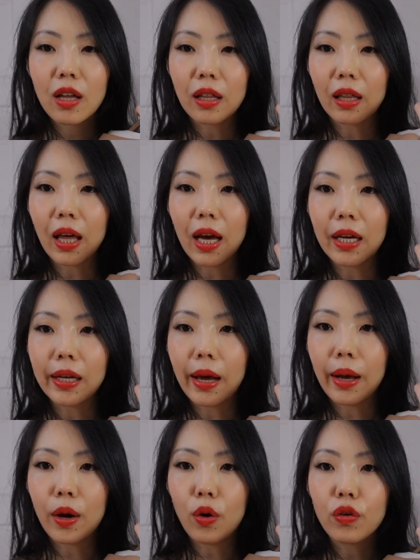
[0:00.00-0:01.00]
that
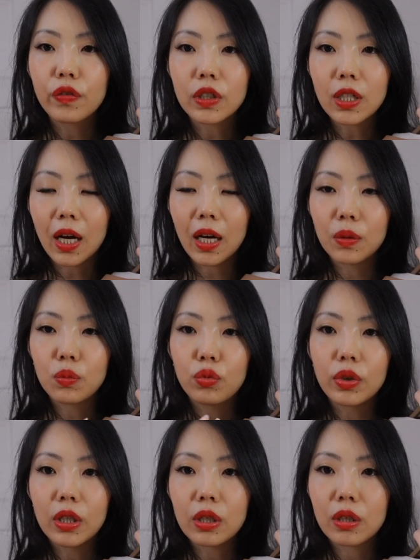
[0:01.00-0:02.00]
uh, over time
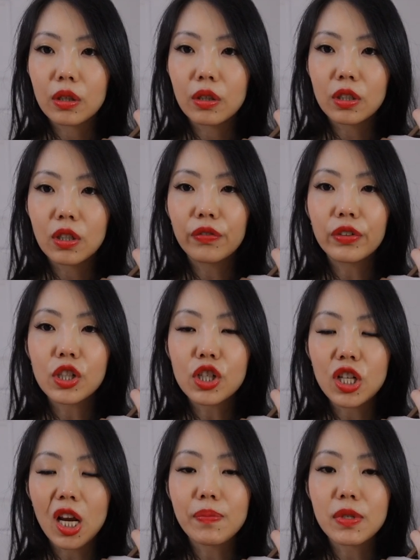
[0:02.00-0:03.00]
with the different
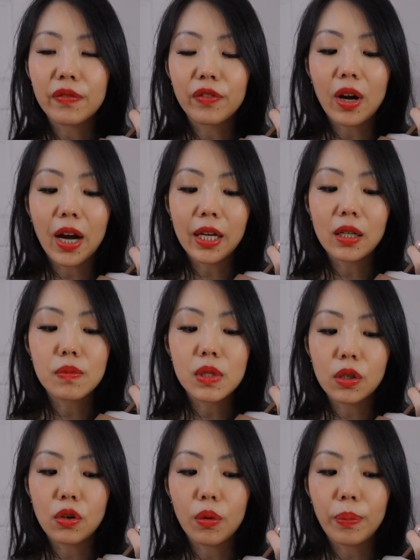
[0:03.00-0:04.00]
shapes of your items
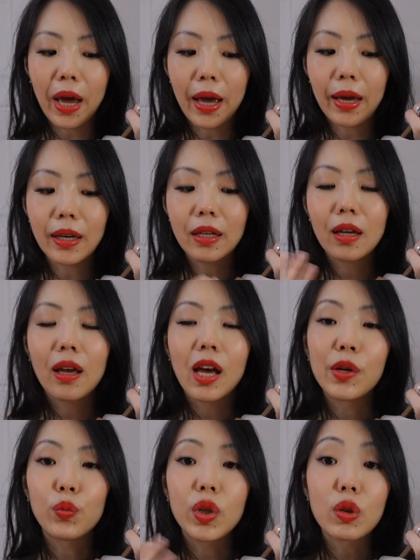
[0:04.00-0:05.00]
in your bag
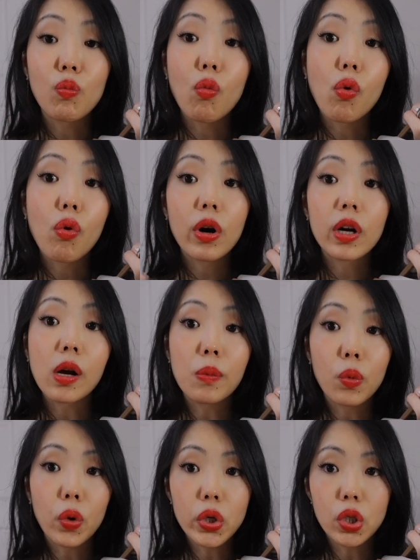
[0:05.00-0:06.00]
and with more and
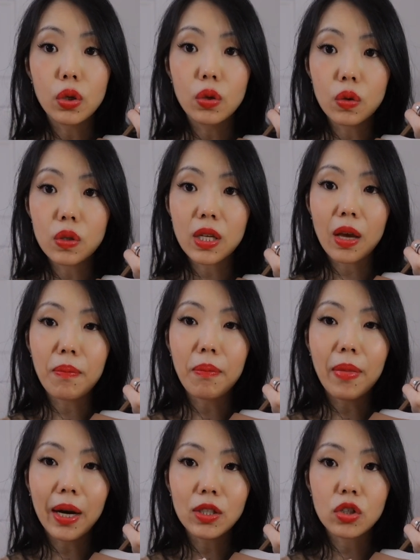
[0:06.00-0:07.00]
more use, it
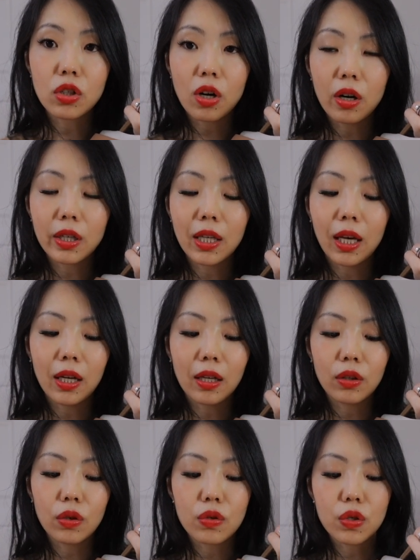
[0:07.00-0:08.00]
might start
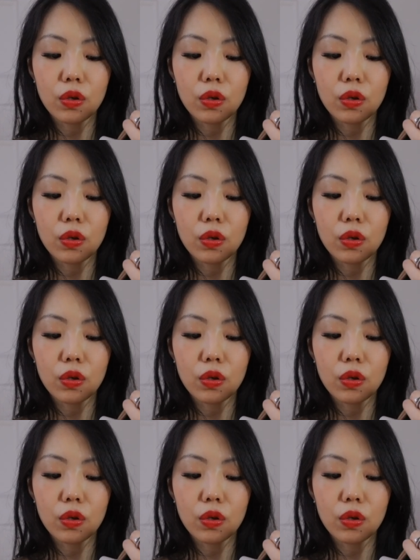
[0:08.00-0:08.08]
getting those